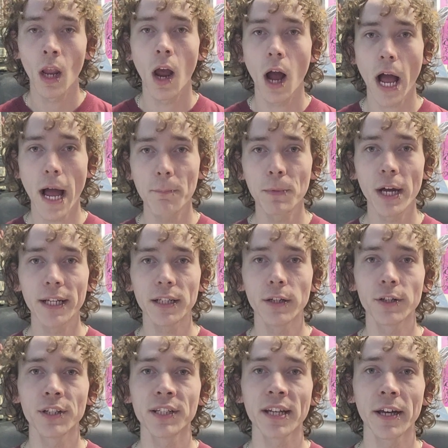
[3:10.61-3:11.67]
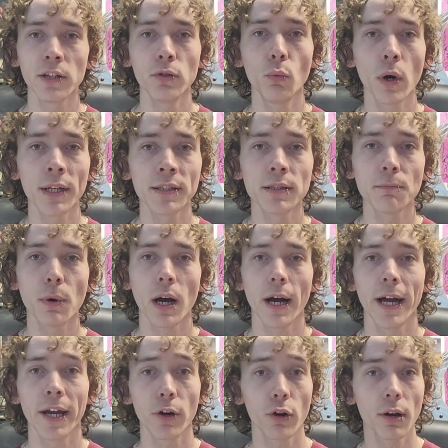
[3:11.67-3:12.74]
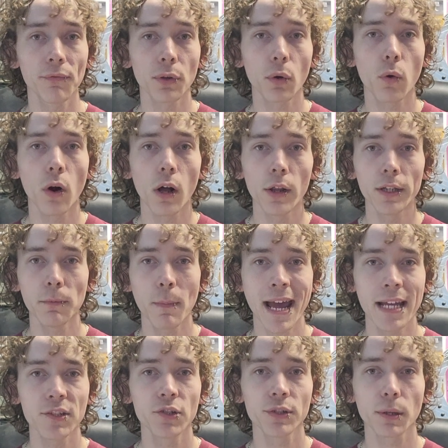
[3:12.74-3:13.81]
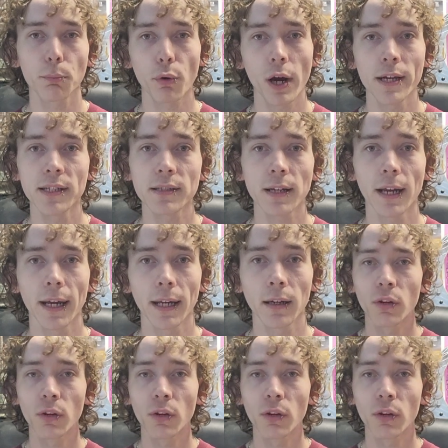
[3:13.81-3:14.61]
I'm not here to tell you what to buy or if the quality matches the price tag.